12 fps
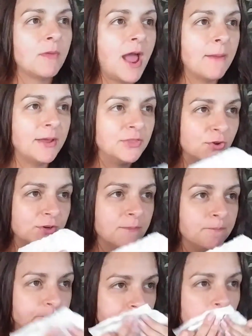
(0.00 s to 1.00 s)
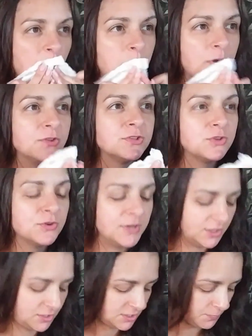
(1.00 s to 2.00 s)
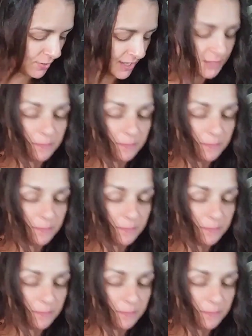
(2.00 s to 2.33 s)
my brother's 30th surprise